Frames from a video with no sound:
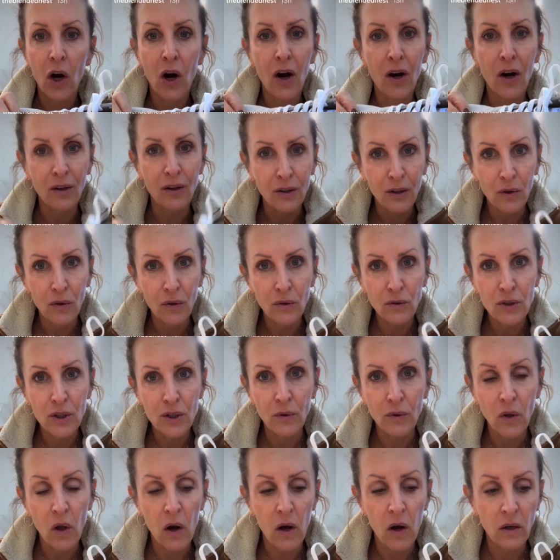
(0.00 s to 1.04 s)
So I'm going to have
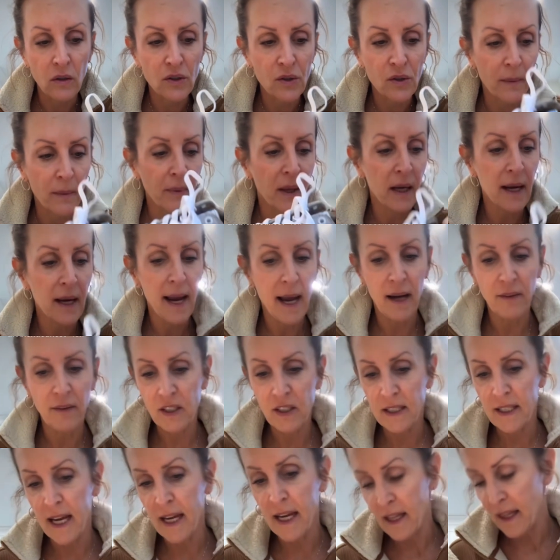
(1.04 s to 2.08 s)
to take these back and get a
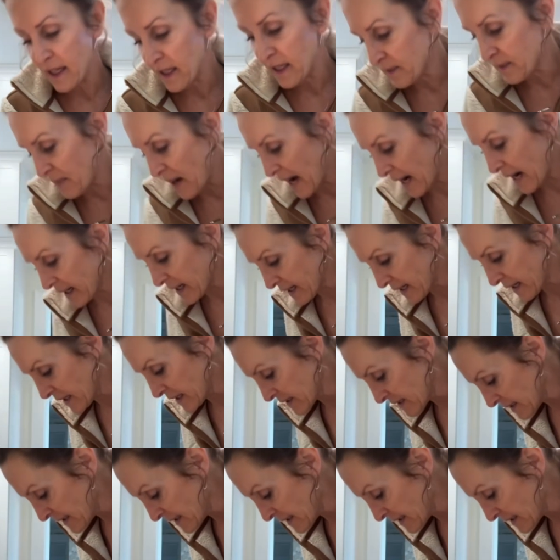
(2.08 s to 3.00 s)
seven and a half.